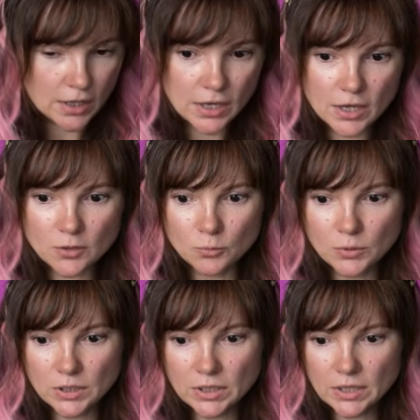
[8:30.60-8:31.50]
and
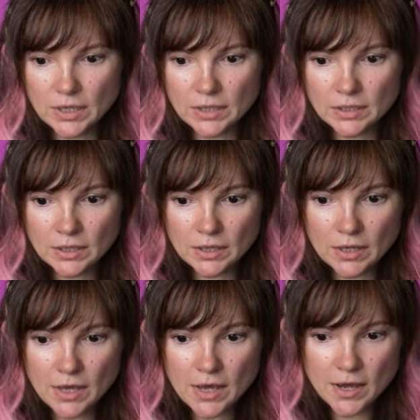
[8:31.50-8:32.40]
we can
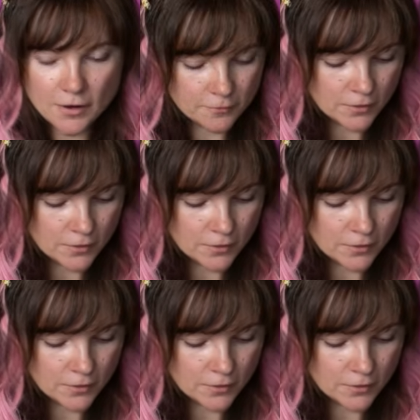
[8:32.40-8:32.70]
have